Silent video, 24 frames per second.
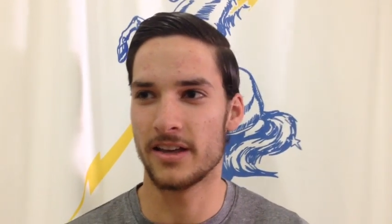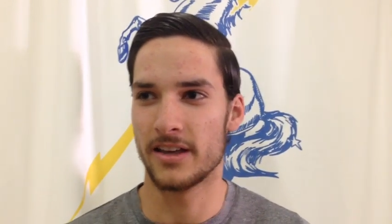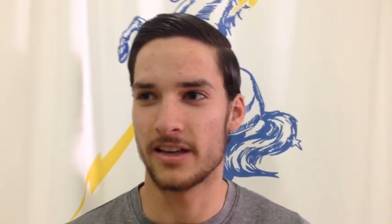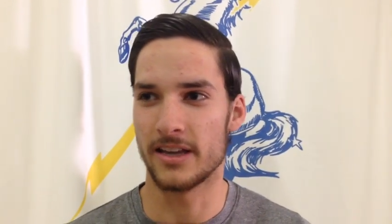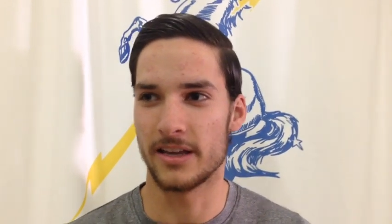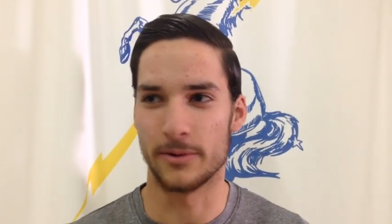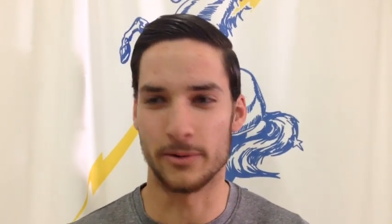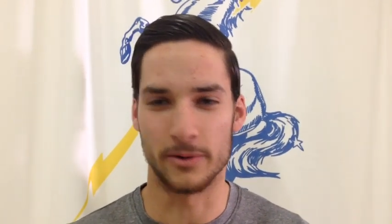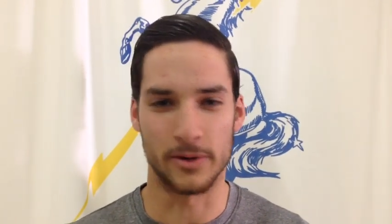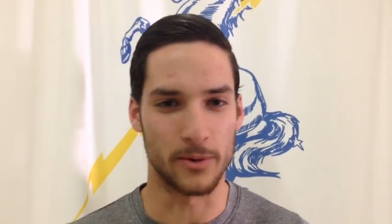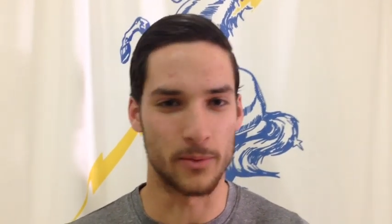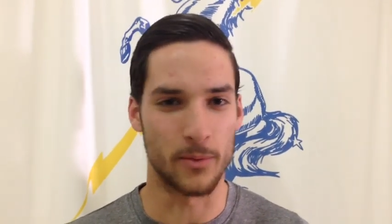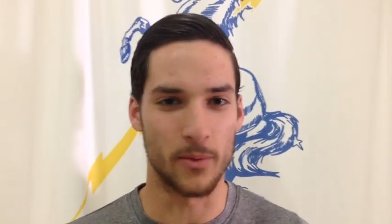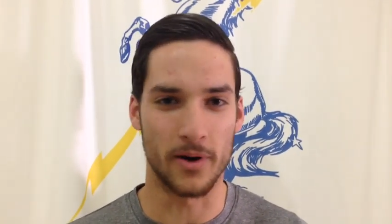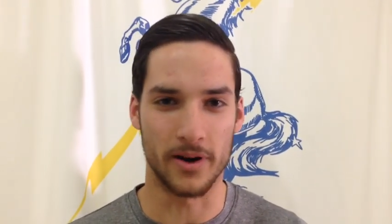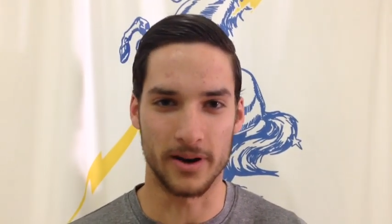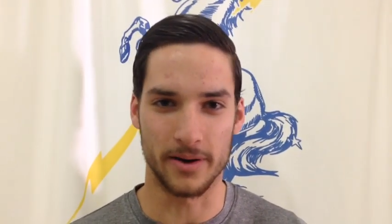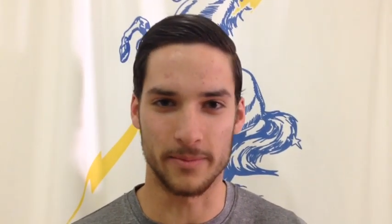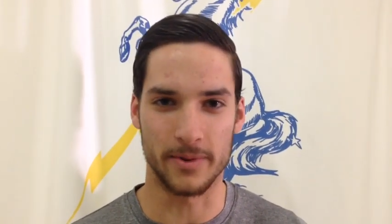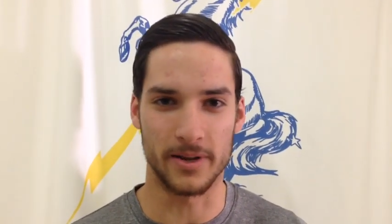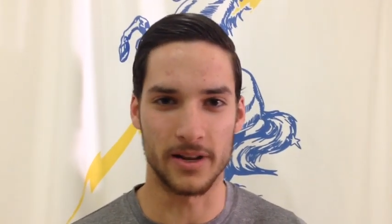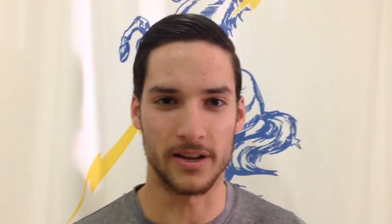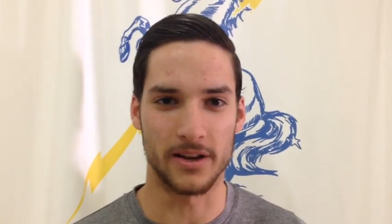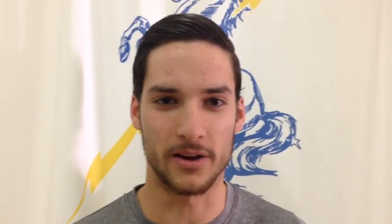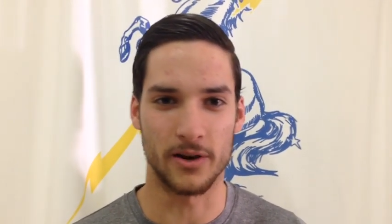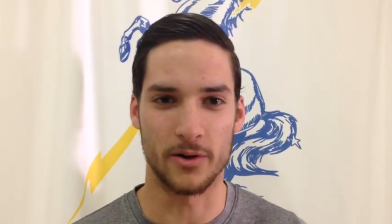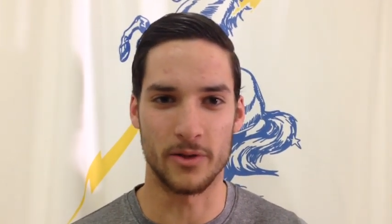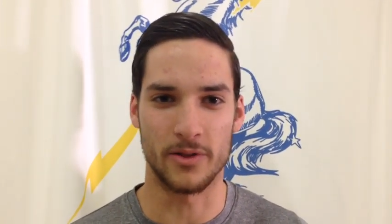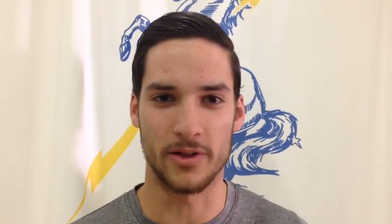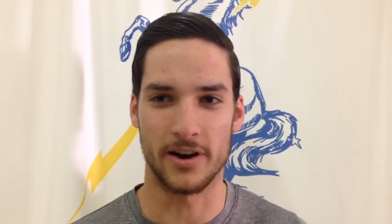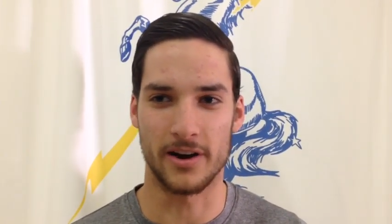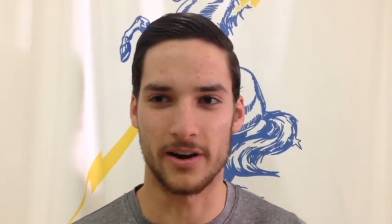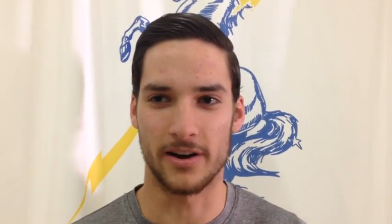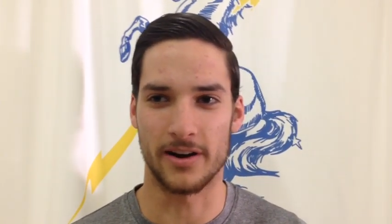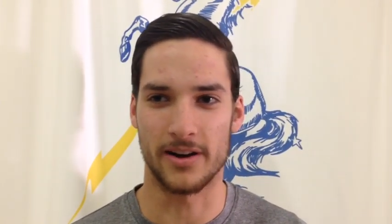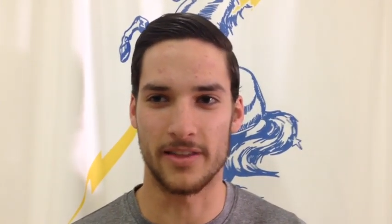he really wanted me to go
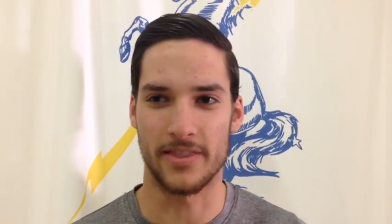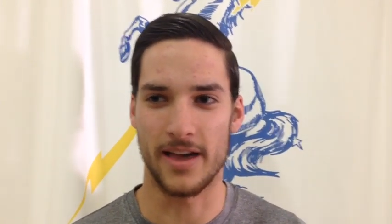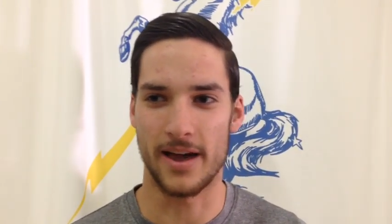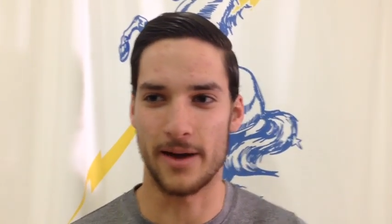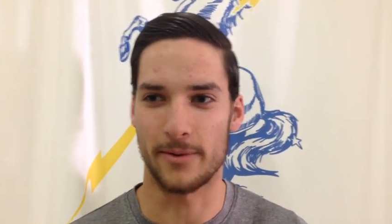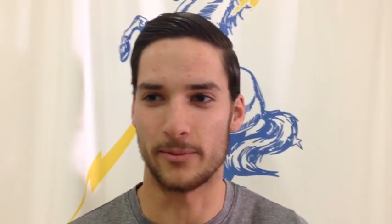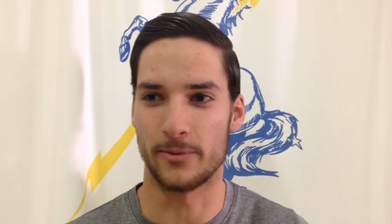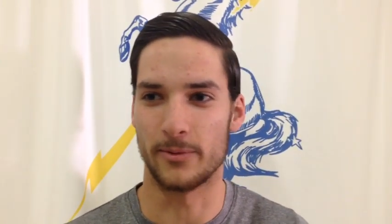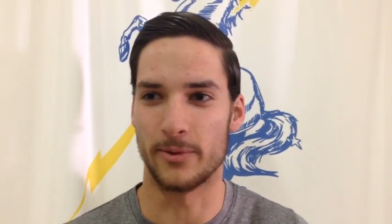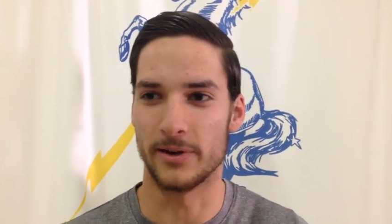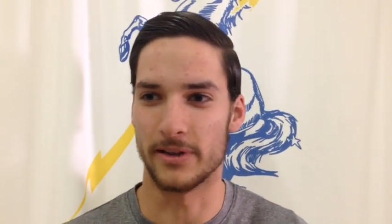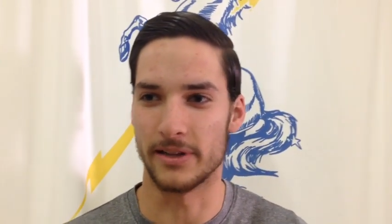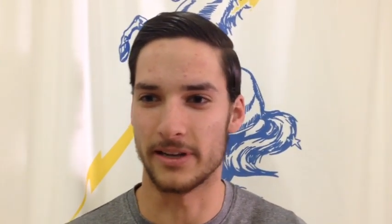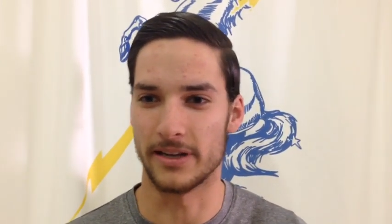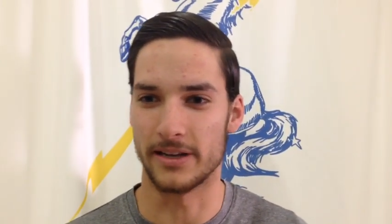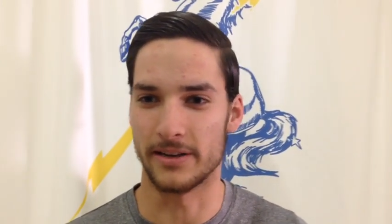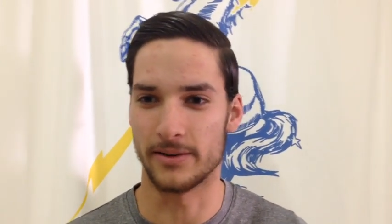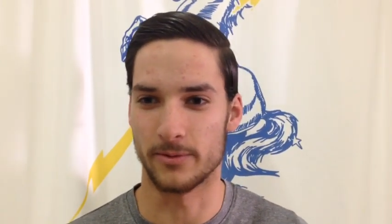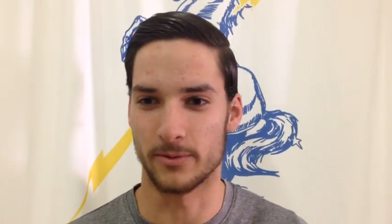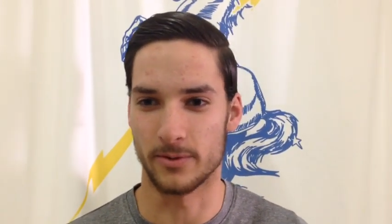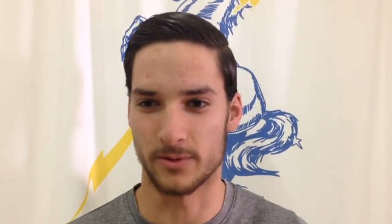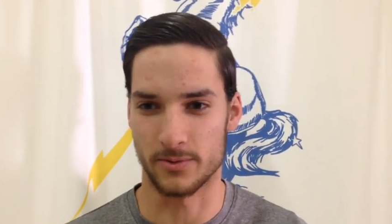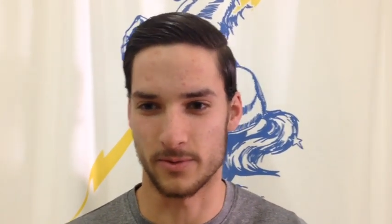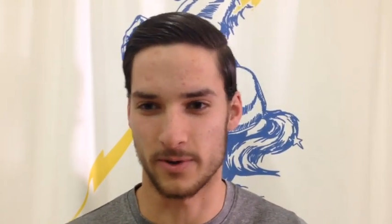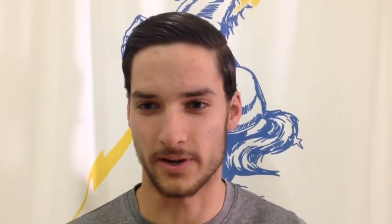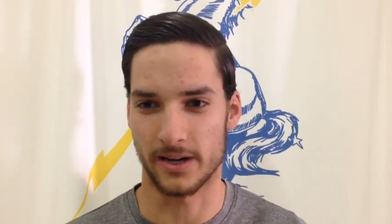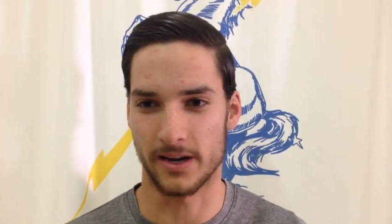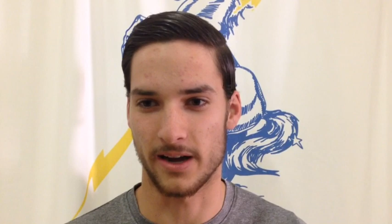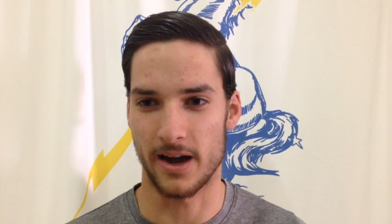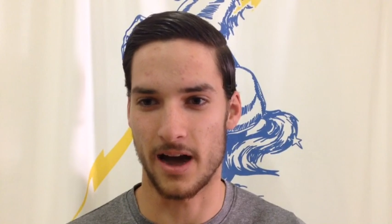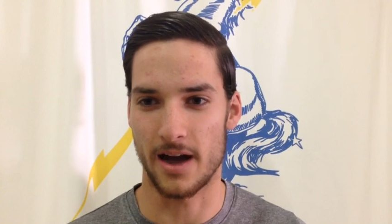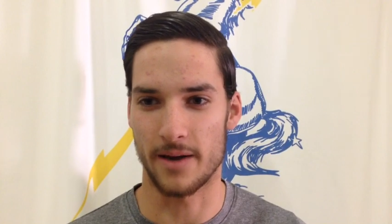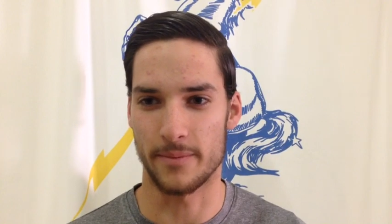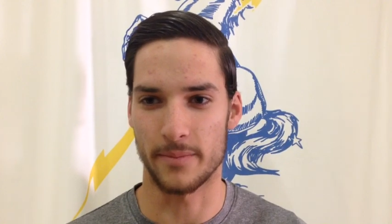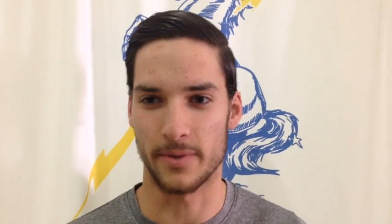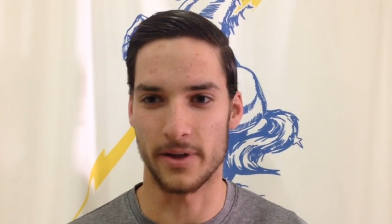there, and that really was what
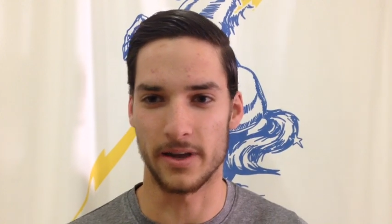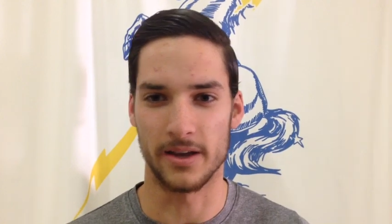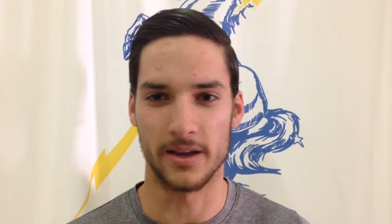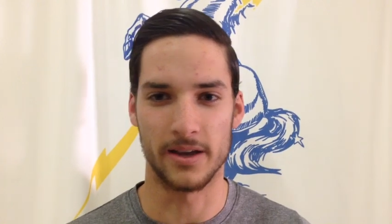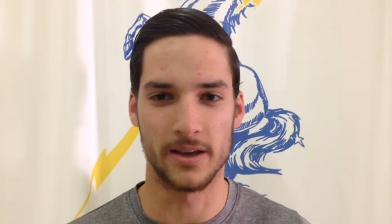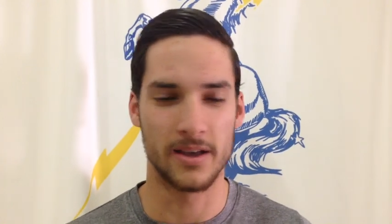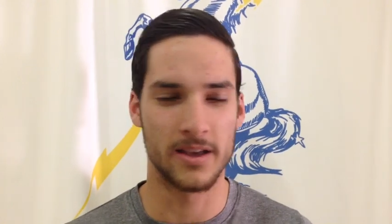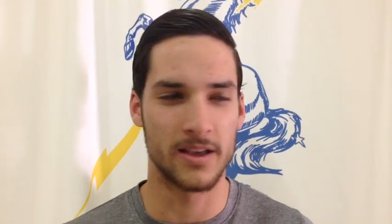got me